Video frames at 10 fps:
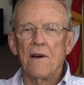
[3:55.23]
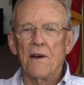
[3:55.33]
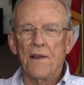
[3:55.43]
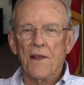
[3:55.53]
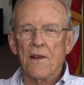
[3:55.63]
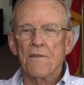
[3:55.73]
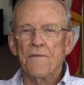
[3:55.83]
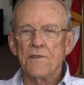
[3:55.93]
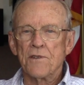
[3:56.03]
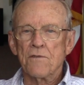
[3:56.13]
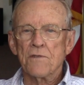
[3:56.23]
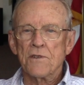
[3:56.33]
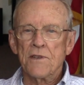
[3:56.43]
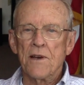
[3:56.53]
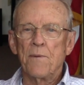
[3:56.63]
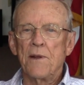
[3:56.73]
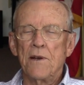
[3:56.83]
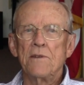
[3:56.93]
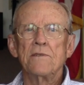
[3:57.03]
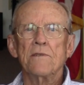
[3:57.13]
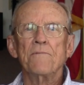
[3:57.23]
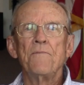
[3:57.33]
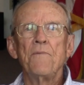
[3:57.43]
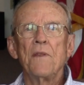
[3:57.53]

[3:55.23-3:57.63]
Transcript: I had to get a physical examination,